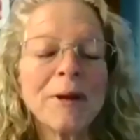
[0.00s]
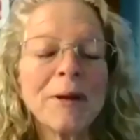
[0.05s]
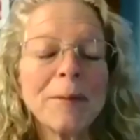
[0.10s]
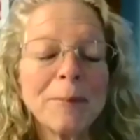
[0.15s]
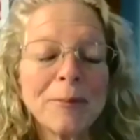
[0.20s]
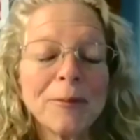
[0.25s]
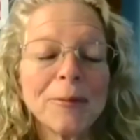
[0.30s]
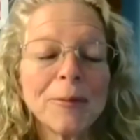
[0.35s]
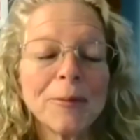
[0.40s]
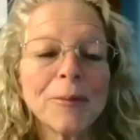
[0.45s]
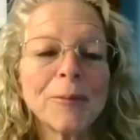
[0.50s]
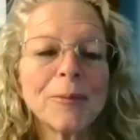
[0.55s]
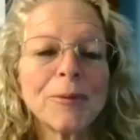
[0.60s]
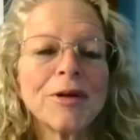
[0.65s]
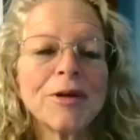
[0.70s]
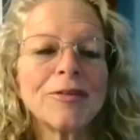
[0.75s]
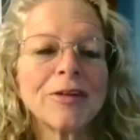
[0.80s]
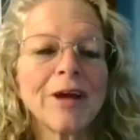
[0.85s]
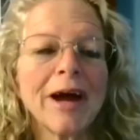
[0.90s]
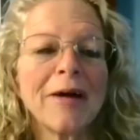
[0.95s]
people will
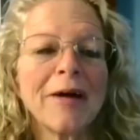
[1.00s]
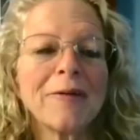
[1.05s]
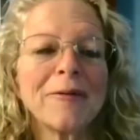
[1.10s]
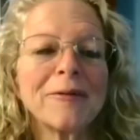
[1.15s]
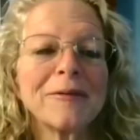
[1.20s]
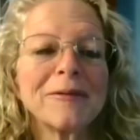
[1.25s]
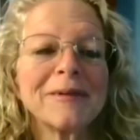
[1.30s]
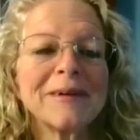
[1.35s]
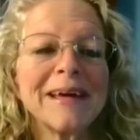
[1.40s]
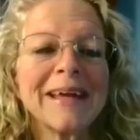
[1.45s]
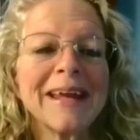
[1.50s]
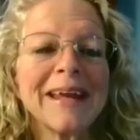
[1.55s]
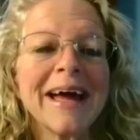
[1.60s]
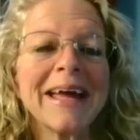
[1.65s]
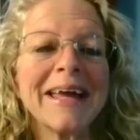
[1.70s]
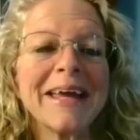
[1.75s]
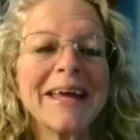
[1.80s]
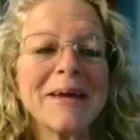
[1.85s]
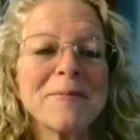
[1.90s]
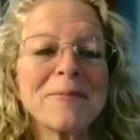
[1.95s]
reach out, and
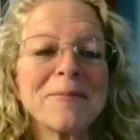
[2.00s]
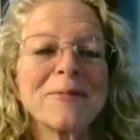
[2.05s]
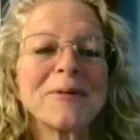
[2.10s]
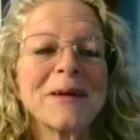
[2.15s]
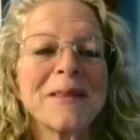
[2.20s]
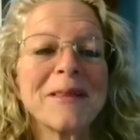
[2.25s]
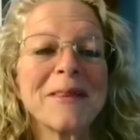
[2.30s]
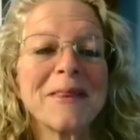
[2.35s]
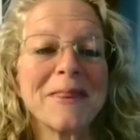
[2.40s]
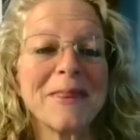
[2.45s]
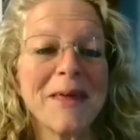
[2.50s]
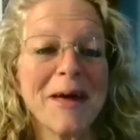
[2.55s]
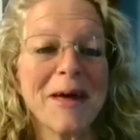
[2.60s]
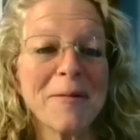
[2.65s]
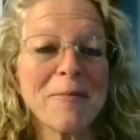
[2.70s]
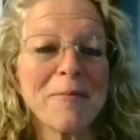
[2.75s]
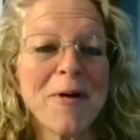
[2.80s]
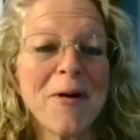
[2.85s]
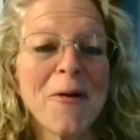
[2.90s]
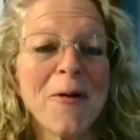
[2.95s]
I can bring
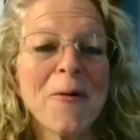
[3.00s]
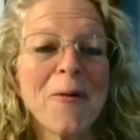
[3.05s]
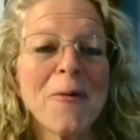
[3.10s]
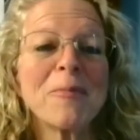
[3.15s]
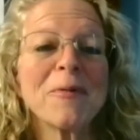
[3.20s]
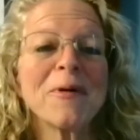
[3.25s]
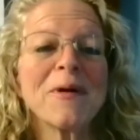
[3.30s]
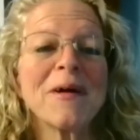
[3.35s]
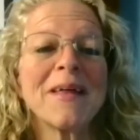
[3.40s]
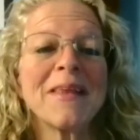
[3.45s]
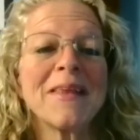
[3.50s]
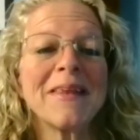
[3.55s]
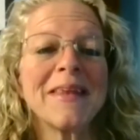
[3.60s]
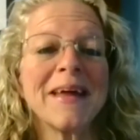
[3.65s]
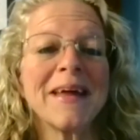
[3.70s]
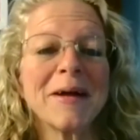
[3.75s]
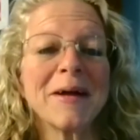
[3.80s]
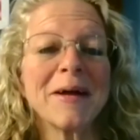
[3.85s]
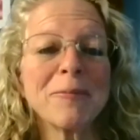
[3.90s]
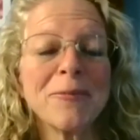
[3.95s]
them hope and
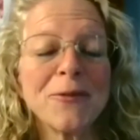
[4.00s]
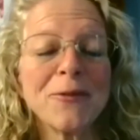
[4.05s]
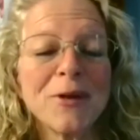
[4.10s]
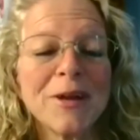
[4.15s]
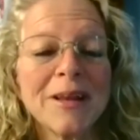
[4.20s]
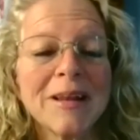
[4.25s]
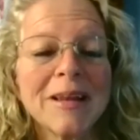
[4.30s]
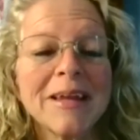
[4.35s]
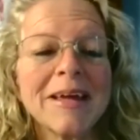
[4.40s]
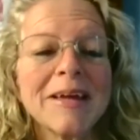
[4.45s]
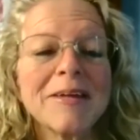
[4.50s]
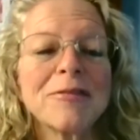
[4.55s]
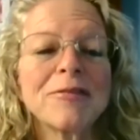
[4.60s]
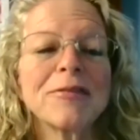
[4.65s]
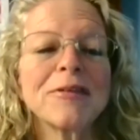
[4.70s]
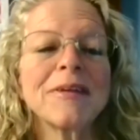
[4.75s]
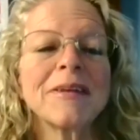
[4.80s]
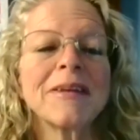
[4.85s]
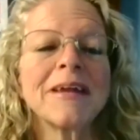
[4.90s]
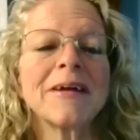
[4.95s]
them relief
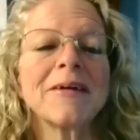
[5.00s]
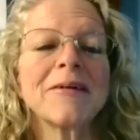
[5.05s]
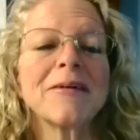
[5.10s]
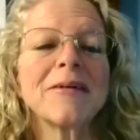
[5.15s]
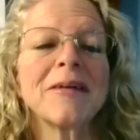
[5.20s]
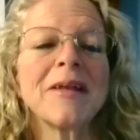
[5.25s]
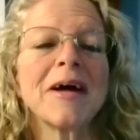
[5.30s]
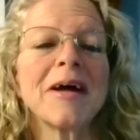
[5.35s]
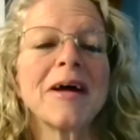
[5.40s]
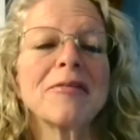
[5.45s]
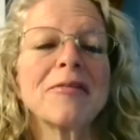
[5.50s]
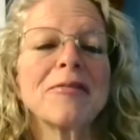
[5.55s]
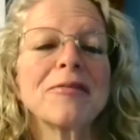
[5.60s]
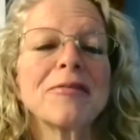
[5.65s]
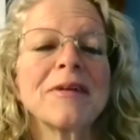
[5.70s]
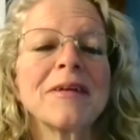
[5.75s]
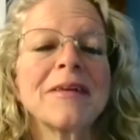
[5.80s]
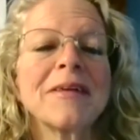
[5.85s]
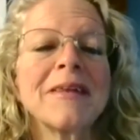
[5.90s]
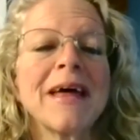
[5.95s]
in their life,
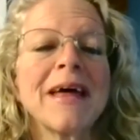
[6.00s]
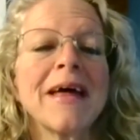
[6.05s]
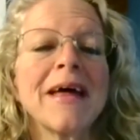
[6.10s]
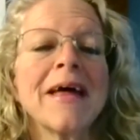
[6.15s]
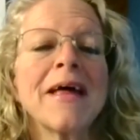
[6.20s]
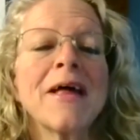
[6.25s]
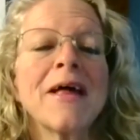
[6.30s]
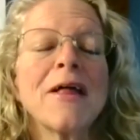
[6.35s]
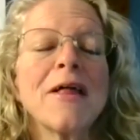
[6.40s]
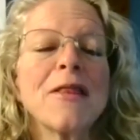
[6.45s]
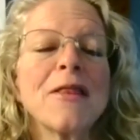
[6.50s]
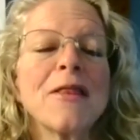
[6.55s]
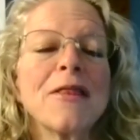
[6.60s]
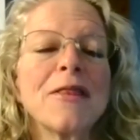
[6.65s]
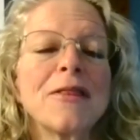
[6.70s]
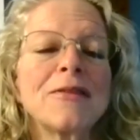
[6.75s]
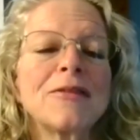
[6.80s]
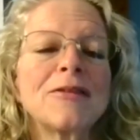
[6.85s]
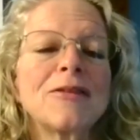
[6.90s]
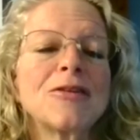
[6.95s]
and that
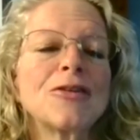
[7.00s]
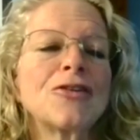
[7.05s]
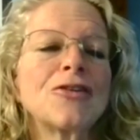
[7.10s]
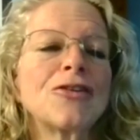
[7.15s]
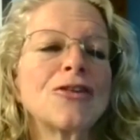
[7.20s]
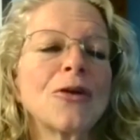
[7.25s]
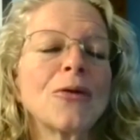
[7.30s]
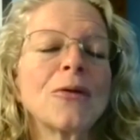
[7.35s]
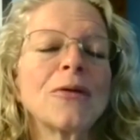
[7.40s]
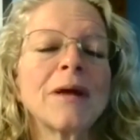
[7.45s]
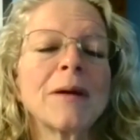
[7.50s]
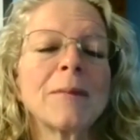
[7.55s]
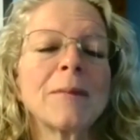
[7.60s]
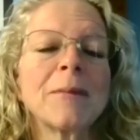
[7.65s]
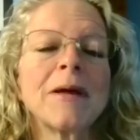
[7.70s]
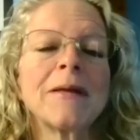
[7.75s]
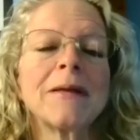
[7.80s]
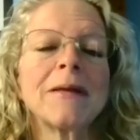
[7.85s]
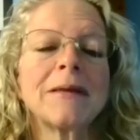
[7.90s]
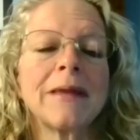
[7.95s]
to show them
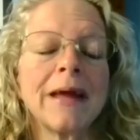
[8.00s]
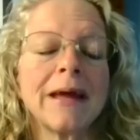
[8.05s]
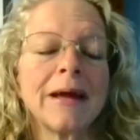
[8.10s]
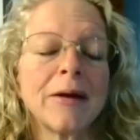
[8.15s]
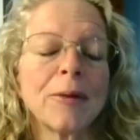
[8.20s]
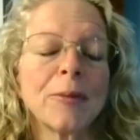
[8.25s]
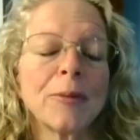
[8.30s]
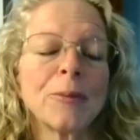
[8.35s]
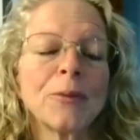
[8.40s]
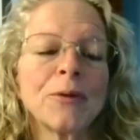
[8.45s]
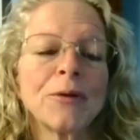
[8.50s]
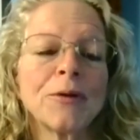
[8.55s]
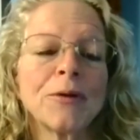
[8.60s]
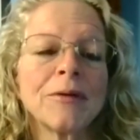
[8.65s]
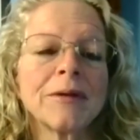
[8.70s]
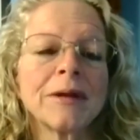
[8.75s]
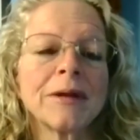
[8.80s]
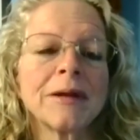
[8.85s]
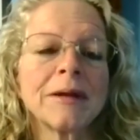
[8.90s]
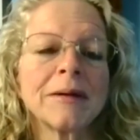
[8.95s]
that they are
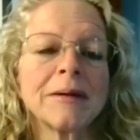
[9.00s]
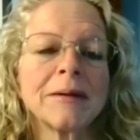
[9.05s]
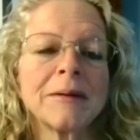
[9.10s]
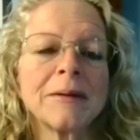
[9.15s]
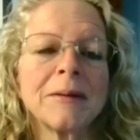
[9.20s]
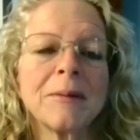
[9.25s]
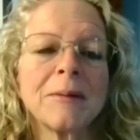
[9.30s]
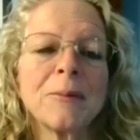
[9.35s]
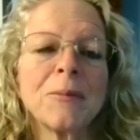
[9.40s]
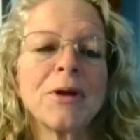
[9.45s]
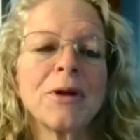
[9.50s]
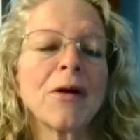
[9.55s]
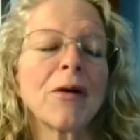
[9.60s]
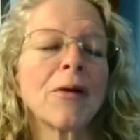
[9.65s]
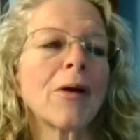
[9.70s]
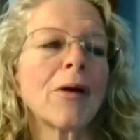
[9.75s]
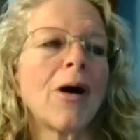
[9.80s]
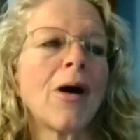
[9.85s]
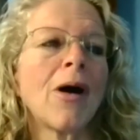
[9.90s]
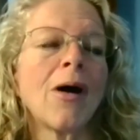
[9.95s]
worthy. We
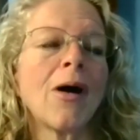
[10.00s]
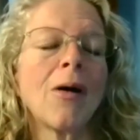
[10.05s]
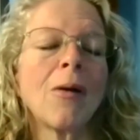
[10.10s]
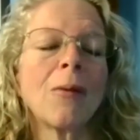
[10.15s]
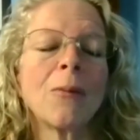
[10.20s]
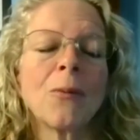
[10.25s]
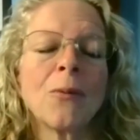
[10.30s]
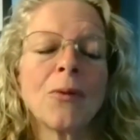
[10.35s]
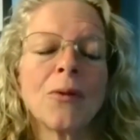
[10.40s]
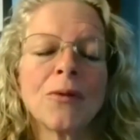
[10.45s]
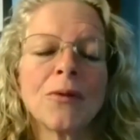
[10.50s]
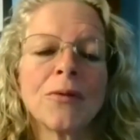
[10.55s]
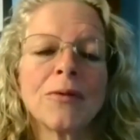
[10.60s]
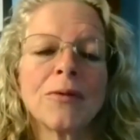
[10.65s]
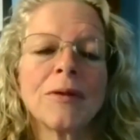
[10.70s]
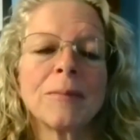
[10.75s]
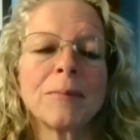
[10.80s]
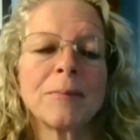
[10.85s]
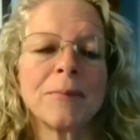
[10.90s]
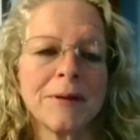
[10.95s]
are all
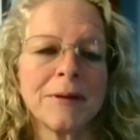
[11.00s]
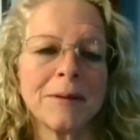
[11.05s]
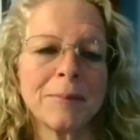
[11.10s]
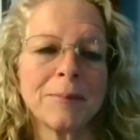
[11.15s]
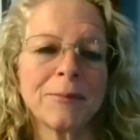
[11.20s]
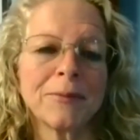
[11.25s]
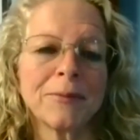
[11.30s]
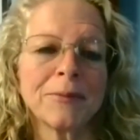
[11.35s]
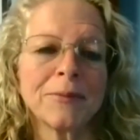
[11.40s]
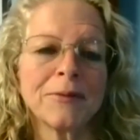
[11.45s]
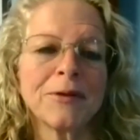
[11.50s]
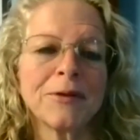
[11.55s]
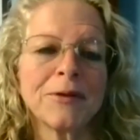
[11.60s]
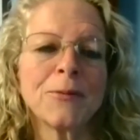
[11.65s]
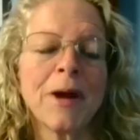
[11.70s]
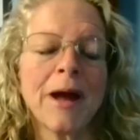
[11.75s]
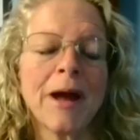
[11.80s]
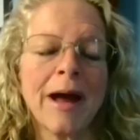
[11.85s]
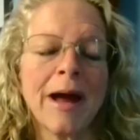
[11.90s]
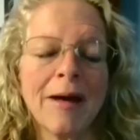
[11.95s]
worthy people.
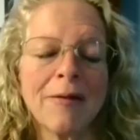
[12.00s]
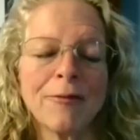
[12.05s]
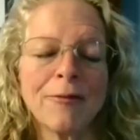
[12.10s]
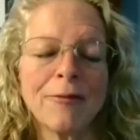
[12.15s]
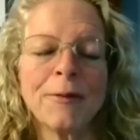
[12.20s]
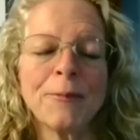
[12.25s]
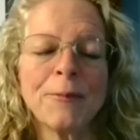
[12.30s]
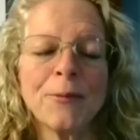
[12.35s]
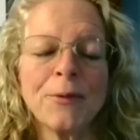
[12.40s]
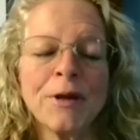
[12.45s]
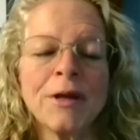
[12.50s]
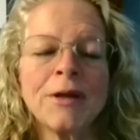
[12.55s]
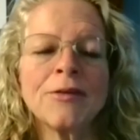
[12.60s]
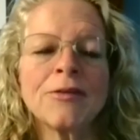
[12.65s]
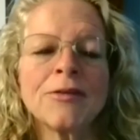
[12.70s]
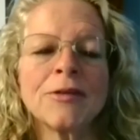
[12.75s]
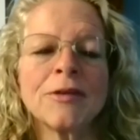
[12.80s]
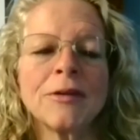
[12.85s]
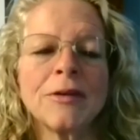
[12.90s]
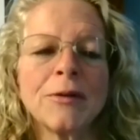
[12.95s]
You have a
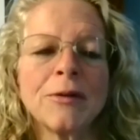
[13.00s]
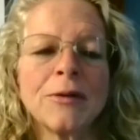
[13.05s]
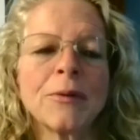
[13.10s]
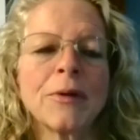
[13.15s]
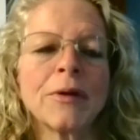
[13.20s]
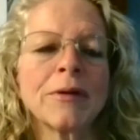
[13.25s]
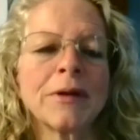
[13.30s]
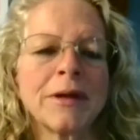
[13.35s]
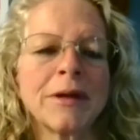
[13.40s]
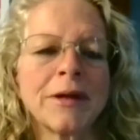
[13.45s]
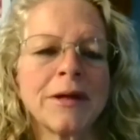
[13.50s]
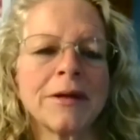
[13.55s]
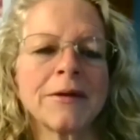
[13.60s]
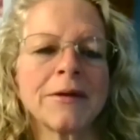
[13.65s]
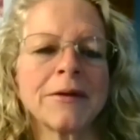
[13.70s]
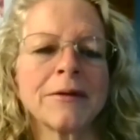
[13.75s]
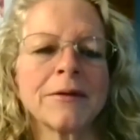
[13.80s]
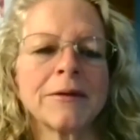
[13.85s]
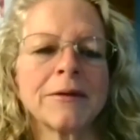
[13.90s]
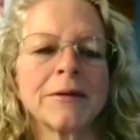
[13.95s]
reason you are
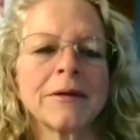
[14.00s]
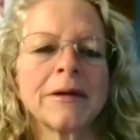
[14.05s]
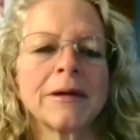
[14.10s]
here.